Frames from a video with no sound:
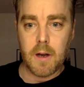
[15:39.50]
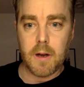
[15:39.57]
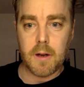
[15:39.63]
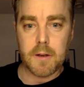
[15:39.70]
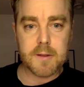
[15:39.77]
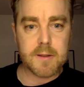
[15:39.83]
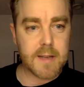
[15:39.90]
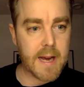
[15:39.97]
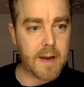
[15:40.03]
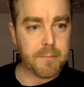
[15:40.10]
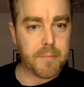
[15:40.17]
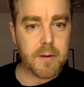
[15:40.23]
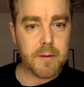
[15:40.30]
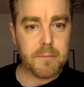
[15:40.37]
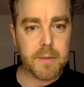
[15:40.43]

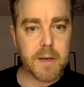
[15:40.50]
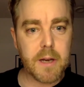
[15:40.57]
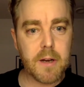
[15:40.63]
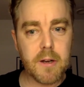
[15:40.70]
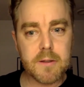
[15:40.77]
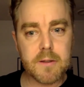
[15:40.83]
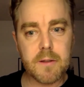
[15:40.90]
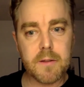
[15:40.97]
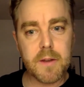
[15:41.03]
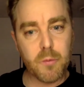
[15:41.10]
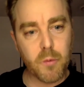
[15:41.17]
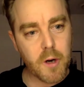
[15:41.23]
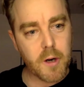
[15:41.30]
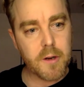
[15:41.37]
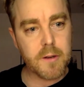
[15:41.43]
stamp, because the
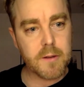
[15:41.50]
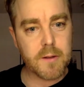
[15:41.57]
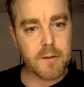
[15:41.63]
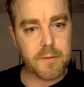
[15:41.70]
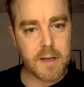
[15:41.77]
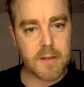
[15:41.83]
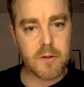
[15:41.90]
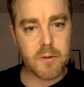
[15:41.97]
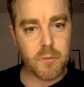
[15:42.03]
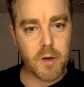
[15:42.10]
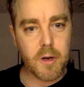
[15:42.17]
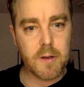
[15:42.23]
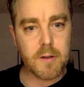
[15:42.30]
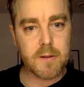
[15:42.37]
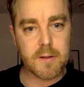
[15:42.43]
workers, the factory
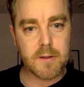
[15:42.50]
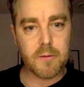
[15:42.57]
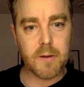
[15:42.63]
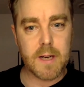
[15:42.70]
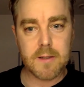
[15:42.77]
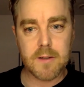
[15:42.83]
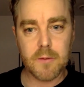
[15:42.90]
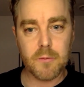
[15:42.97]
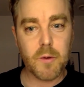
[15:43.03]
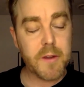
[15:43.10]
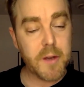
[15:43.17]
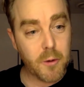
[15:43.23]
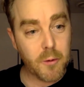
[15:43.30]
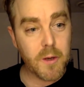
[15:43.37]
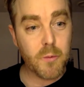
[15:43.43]
workers at Scranton were
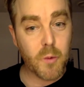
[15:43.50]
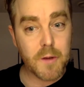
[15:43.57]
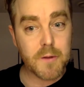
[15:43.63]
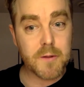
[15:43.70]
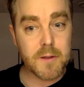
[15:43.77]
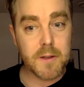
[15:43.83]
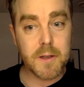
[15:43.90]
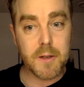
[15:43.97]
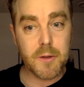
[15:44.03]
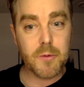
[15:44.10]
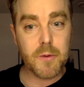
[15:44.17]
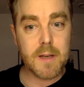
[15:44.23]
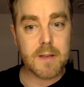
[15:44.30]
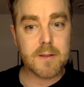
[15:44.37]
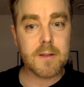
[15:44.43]
the only ones in the
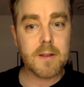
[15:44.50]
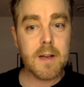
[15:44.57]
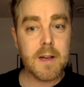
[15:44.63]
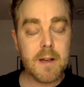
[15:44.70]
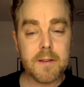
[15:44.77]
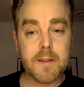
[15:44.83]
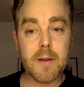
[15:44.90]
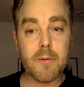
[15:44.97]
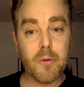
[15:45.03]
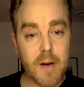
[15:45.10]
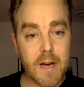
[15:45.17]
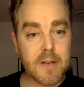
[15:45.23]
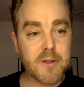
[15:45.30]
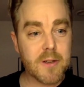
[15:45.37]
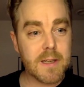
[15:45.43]
US that
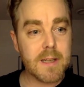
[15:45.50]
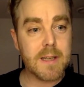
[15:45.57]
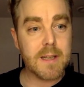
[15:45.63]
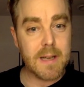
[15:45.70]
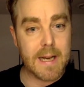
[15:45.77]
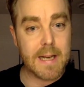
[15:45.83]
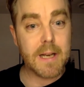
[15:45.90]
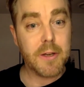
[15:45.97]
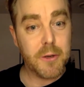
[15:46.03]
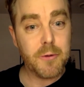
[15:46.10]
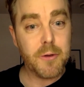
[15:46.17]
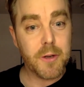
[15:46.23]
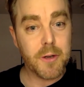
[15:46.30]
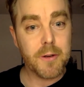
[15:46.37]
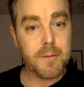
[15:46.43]
were actually in a
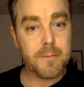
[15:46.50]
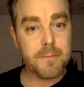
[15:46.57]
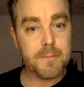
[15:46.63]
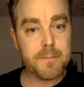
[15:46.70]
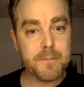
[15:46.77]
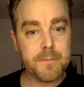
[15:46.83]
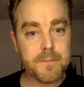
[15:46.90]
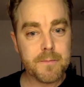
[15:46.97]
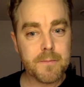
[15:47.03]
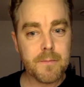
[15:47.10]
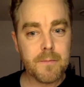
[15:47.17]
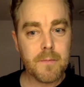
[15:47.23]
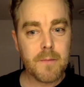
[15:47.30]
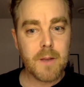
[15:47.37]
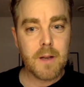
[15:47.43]
union.
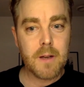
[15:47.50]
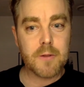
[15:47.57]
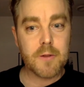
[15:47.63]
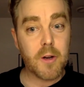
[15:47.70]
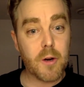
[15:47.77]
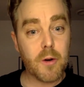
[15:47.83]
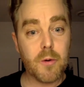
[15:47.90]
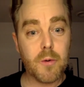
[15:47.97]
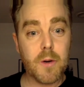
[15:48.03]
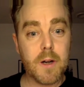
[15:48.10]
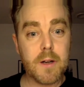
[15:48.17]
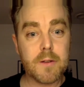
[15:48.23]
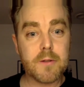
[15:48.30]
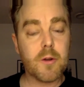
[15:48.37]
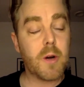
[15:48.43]
So,
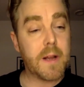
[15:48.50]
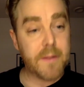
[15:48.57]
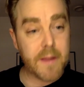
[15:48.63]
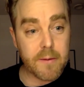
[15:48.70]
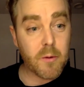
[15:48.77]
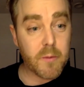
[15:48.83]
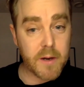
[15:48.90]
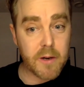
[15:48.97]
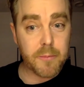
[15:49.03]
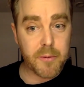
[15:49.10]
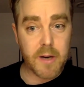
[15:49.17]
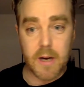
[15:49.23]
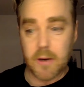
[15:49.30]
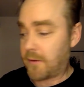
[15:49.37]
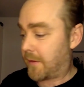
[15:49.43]
and they were very
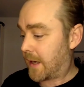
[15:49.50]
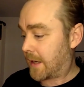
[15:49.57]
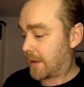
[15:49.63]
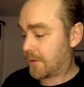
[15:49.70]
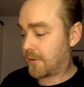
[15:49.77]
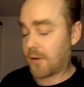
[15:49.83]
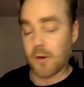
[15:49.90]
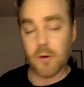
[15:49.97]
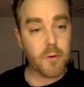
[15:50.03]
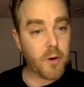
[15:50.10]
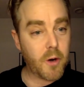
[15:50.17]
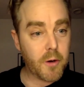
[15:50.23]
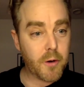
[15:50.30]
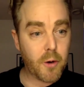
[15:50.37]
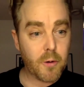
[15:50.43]
proud of that. So
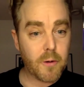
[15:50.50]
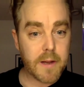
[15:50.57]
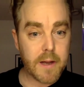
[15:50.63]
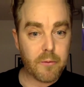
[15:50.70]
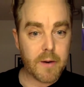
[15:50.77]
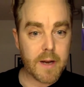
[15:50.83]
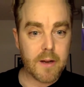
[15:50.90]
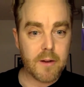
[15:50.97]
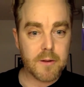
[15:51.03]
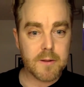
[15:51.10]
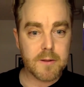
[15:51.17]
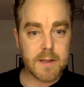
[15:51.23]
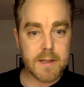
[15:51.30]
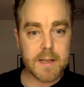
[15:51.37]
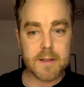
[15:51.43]
on all their
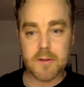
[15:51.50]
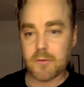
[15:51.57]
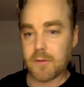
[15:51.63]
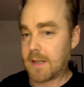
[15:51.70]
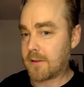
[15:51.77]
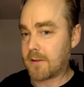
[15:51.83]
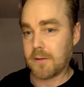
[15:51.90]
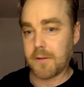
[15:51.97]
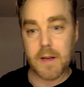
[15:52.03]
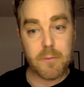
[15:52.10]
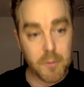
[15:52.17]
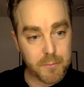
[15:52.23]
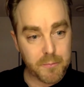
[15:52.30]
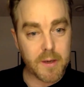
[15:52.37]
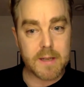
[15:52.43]
records they did at Scranton, they
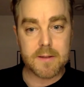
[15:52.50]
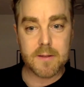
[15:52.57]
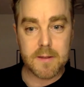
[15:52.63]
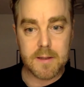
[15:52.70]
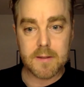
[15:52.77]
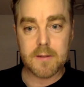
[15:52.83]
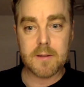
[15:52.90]
would press this